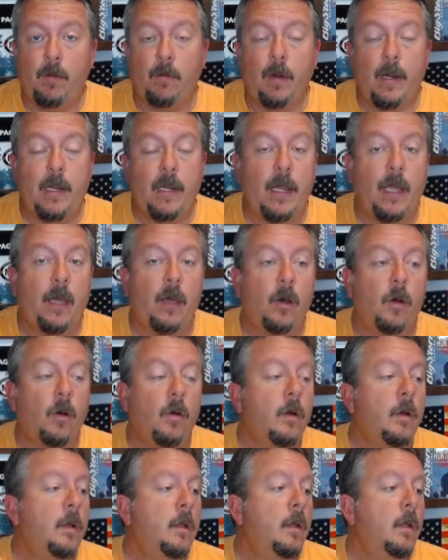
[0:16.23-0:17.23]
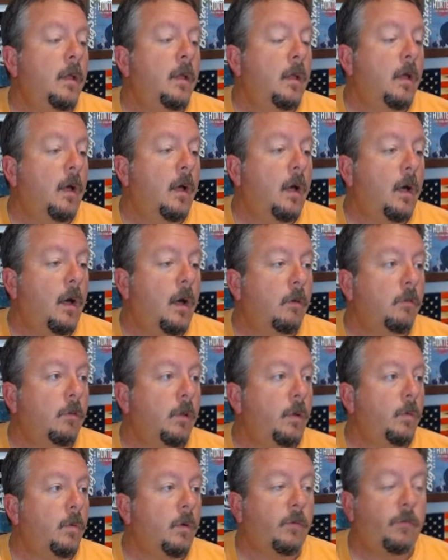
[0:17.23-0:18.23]
right now. I
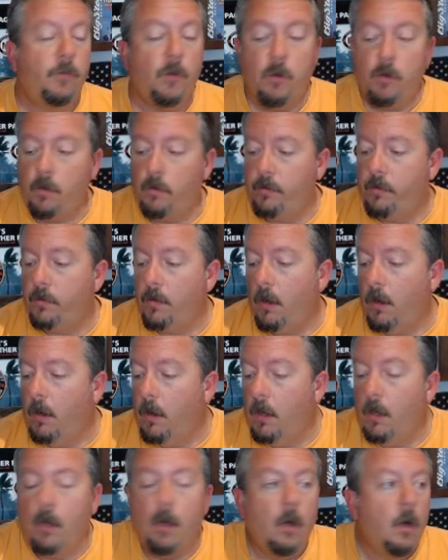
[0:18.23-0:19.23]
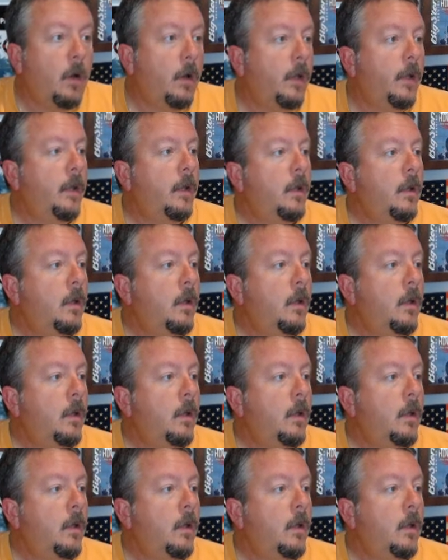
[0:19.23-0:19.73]
really want to focus on